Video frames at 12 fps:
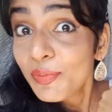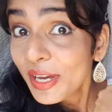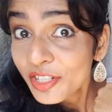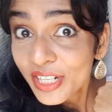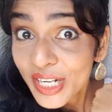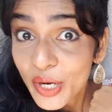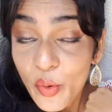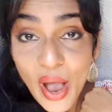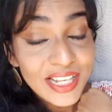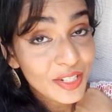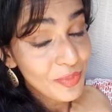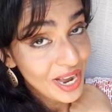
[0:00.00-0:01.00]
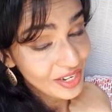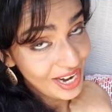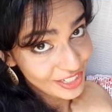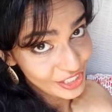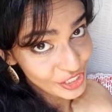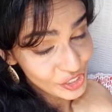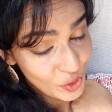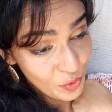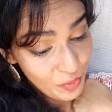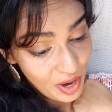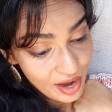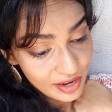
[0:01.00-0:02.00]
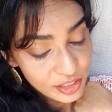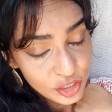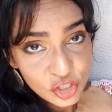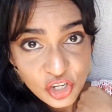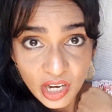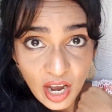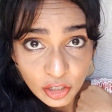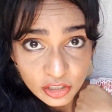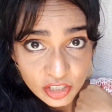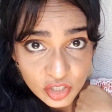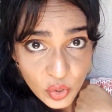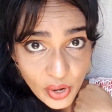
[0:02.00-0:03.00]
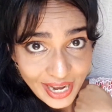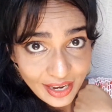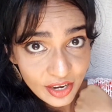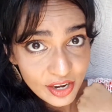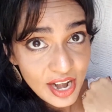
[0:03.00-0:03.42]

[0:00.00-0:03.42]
special request by Rajesh Kumar to check out this trailer.